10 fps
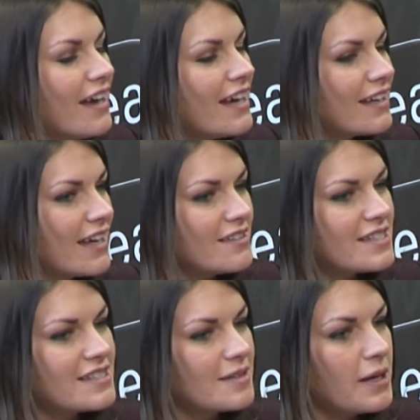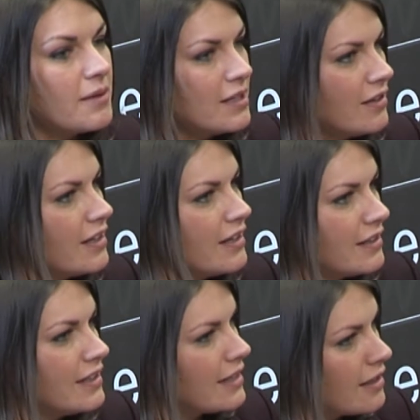against Ballymena United
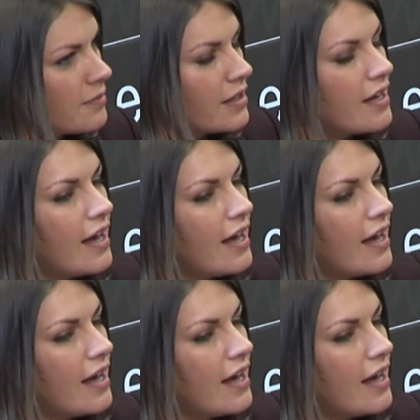in the League Cup there,